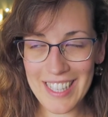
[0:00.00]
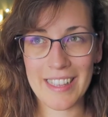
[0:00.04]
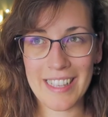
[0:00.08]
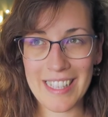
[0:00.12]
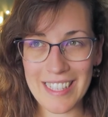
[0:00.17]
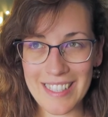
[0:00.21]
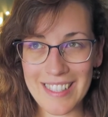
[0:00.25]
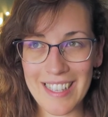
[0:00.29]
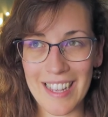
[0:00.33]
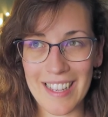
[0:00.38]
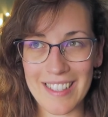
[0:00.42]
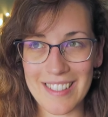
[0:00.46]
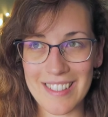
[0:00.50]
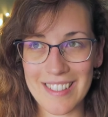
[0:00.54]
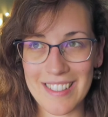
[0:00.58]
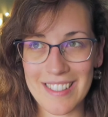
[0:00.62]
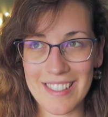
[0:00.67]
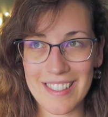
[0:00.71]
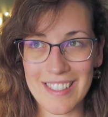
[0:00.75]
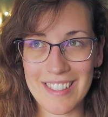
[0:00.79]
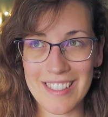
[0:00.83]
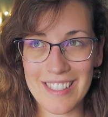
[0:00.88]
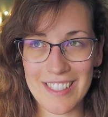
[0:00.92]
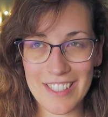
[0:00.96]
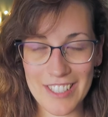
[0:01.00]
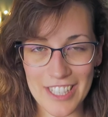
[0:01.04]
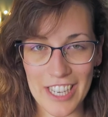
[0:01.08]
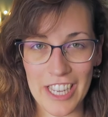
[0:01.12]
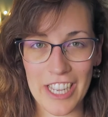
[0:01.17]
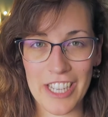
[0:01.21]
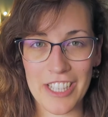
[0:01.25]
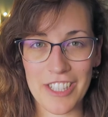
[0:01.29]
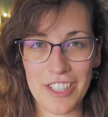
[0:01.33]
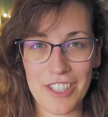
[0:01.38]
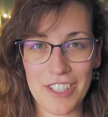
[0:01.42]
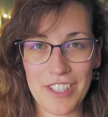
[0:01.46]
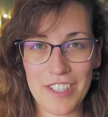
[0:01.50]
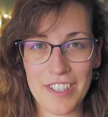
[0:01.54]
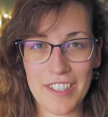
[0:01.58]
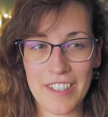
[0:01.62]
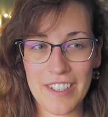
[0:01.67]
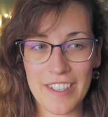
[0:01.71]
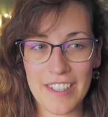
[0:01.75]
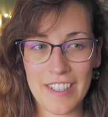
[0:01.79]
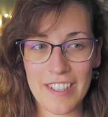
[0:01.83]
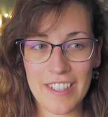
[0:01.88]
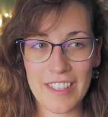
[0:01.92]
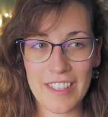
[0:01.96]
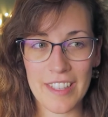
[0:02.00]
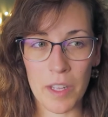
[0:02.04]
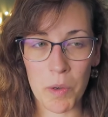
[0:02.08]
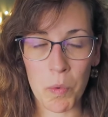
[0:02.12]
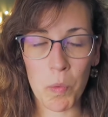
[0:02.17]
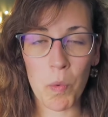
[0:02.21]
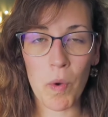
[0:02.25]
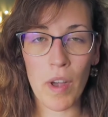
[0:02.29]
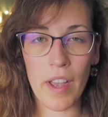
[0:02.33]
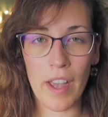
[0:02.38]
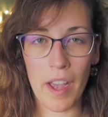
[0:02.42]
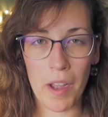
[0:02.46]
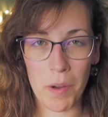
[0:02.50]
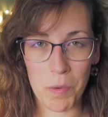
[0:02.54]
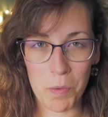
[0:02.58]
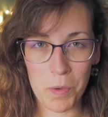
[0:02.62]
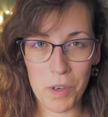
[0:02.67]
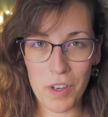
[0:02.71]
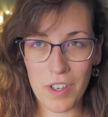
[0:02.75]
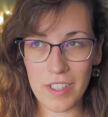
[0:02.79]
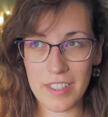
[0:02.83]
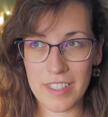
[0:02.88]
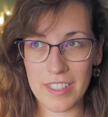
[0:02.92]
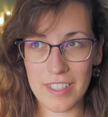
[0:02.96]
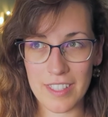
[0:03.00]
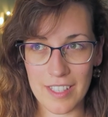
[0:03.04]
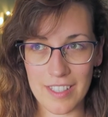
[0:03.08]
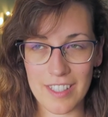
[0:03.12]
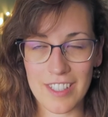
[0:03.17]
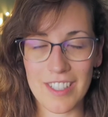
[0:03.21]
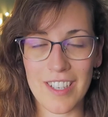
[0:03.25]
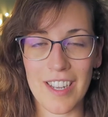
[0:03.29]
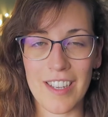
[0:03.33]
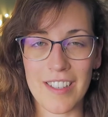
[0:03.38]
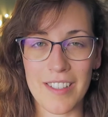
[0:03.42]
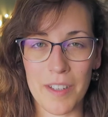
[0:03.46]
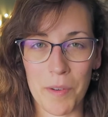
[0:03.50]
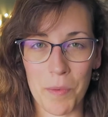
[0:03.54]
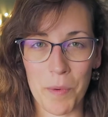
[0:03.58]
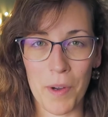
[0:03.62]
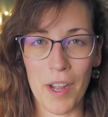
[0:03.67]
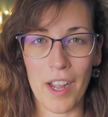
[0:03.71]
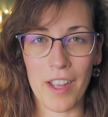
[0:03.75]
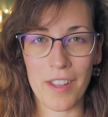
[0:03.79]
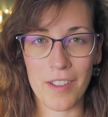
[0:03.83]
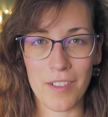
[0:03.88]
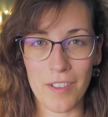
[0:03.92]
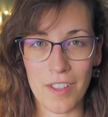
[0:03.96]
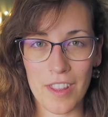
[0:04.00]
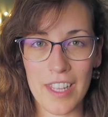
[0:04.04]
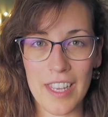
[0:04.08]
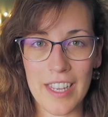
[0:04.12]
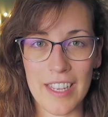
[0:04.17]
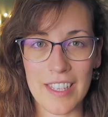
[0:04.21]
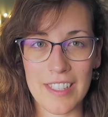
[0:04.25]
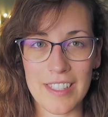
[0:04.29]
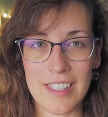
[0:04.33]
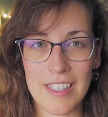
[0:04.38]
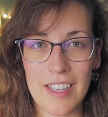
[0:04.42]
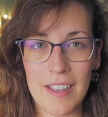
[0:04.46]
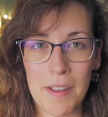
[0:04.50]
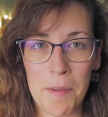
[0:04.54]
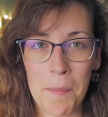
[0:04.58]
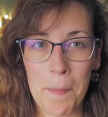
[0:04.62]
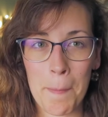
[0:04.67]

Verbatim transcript: this has changed the way I work. This has changed the way I do things.